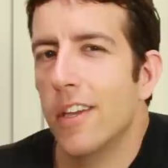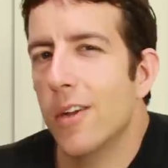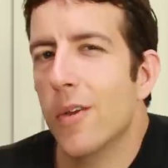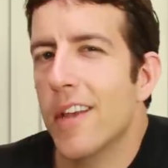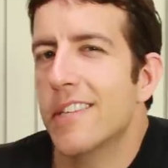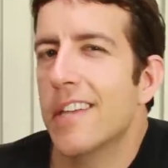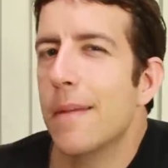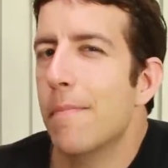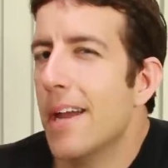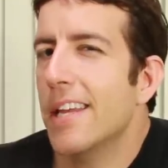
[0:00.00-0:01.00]
You know, they
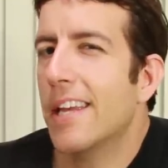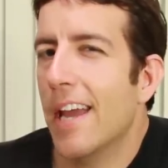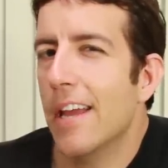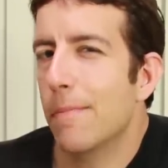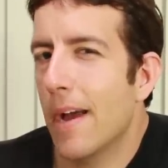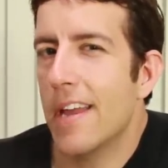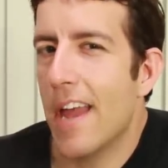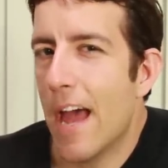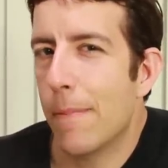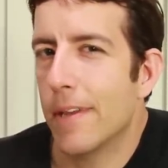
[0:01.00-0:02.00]
say money can't buy you
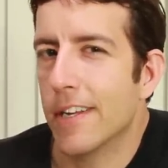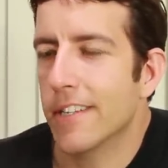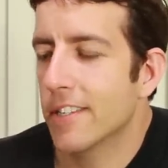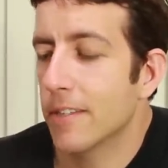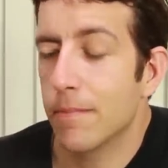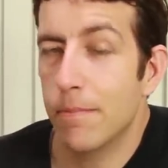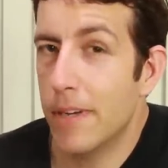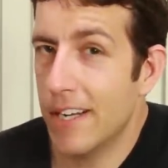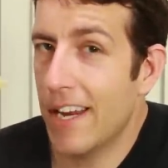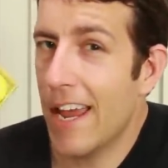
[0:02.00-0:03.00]
happiness,
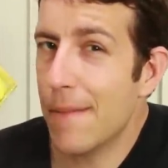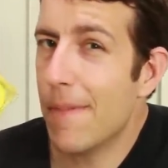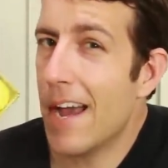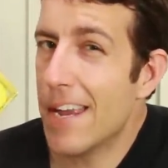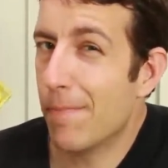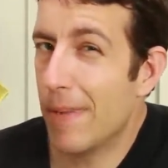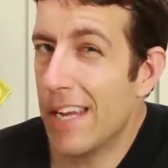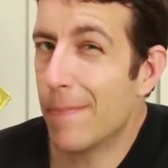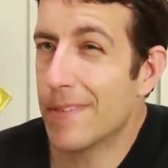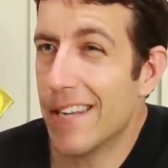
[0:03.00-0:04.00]
but it can buy you
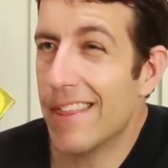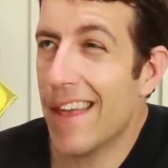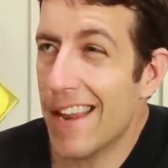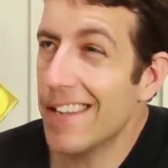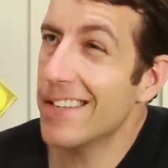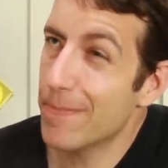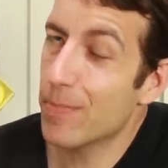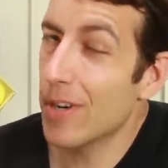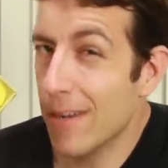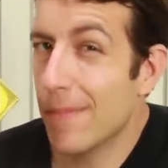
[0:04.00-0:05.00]
peeps, and that is
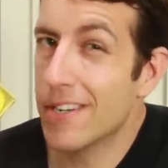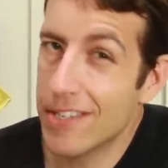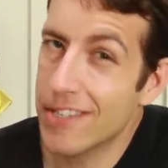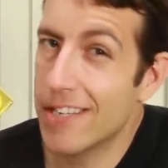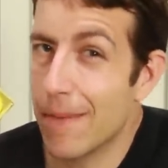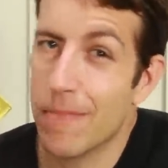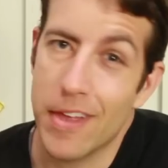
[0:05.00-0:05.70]
pretty much the same